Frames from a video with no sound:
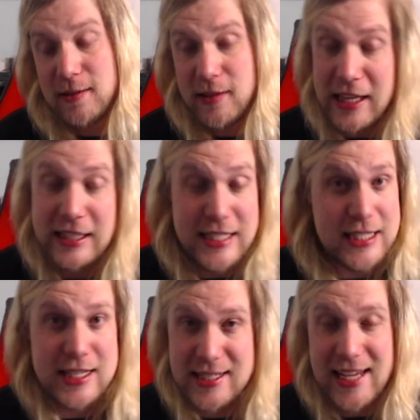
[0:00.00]
at least
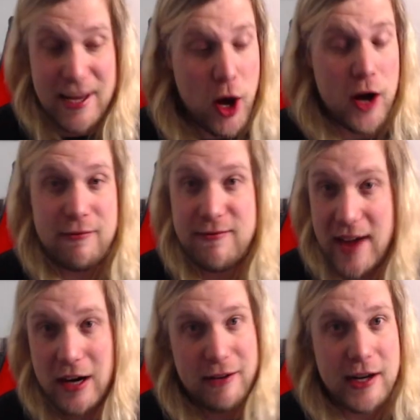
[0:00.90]
in this game on a
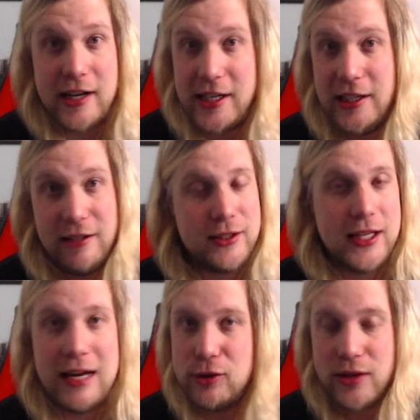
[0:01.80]
very very even
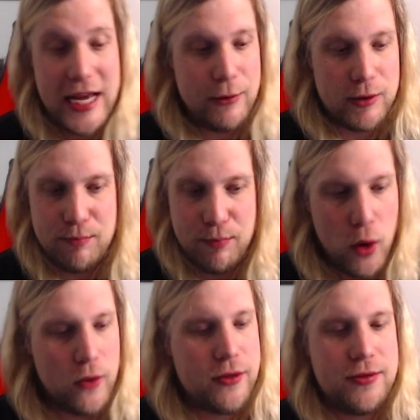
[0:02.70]
level. They were
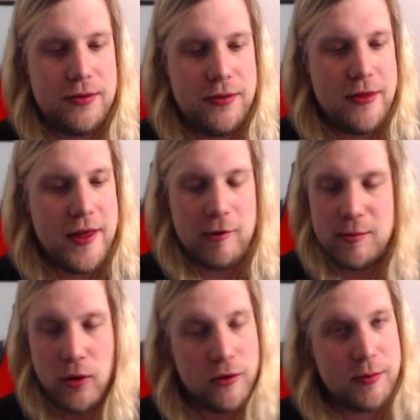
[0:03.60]
both they were
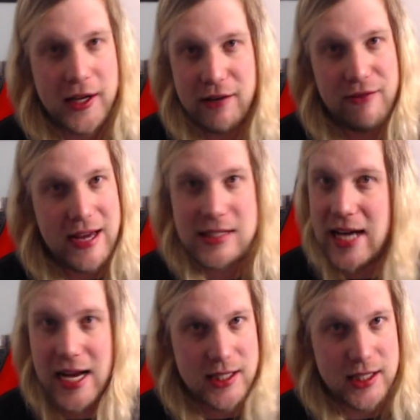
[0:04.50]
both playing
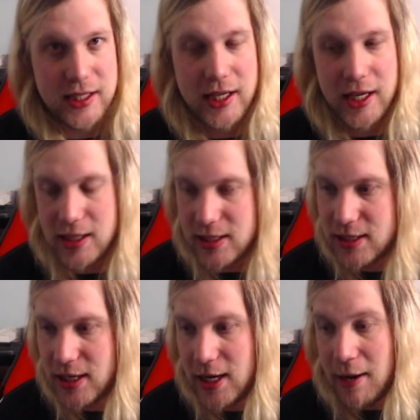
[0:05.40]
fantastic. And
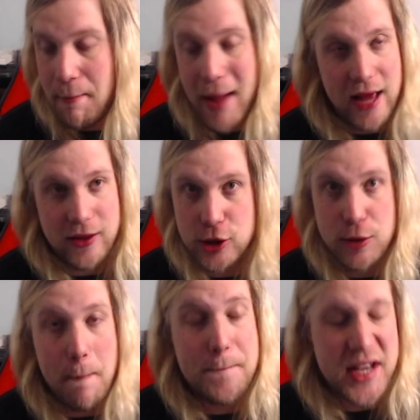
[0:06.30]
man, there are
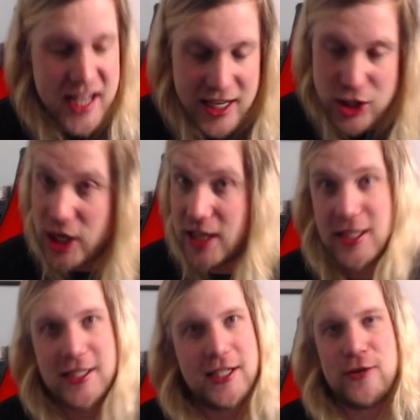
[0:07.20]
some big
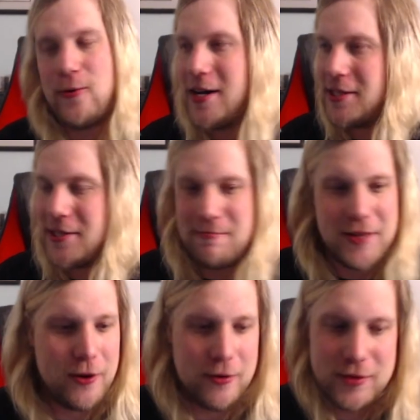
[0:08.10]
chances either way. Some,
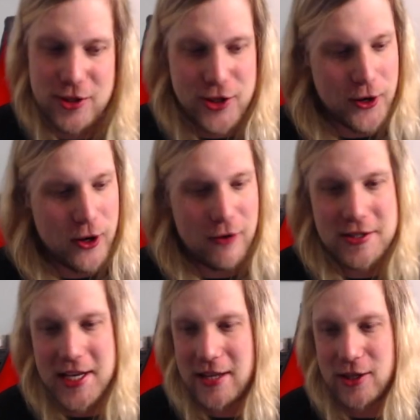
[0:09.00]
you know,
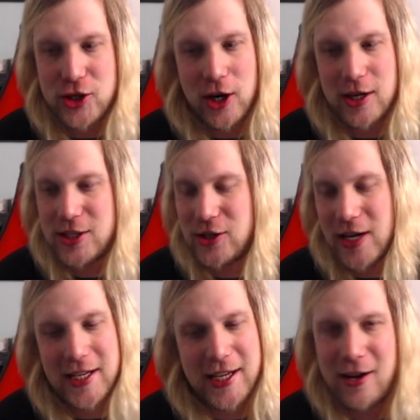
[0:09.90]
turnovers that the Sharks
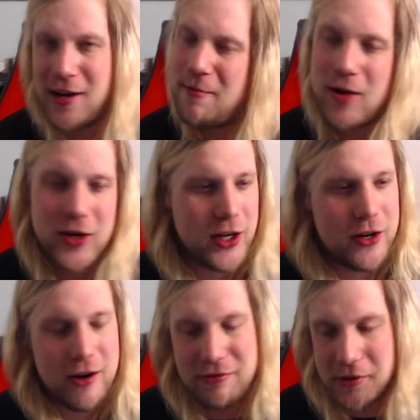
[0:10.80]
tried to get on and Marc
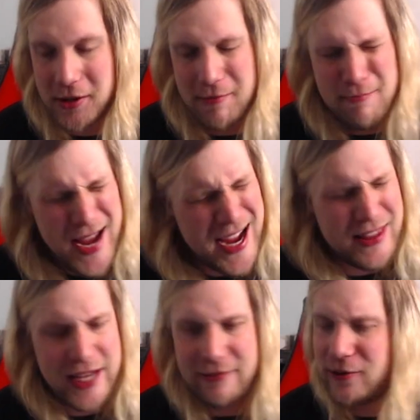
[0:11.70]
Andre Fleury.
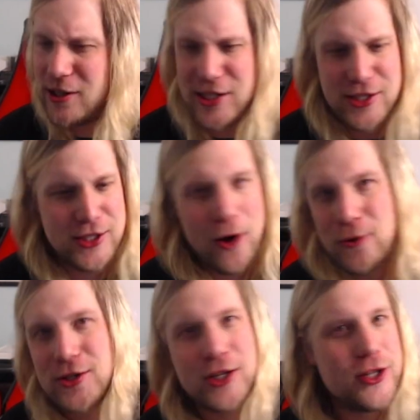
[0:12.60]
Man, that first he
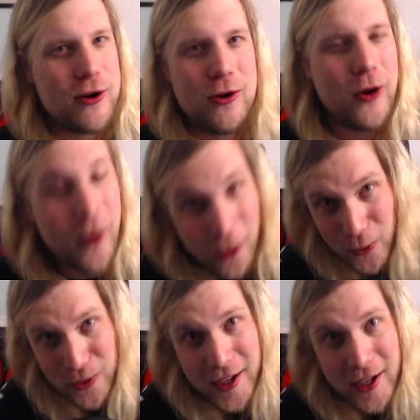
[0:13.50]
stones Goodrow cold,